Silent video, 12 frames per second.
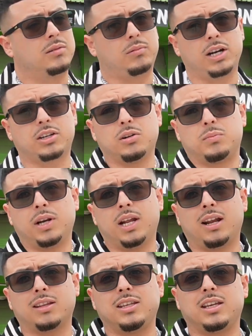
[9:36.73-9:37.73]
Rock your
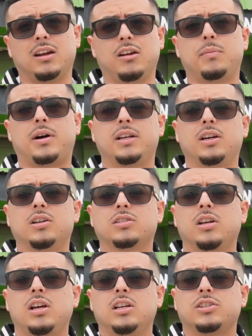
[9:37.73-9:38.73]
brand. I think everybody
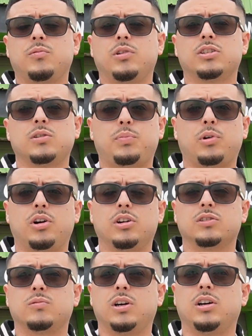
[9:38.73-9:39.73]
else should want to support her
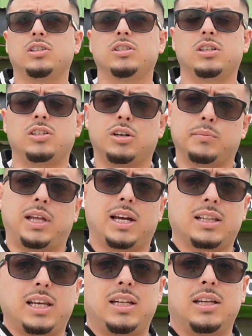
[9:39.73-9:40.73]
as well. She's a young
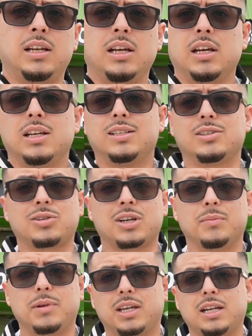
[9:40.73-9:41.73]
black lady just
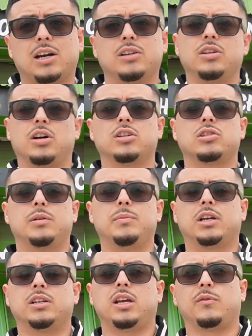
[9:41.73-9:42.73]
trying to make it out, y'all, trying to
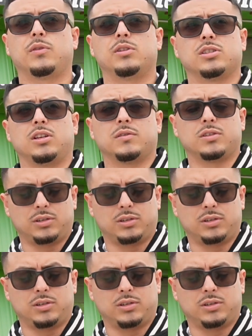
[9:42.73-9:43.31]
make a name for herself.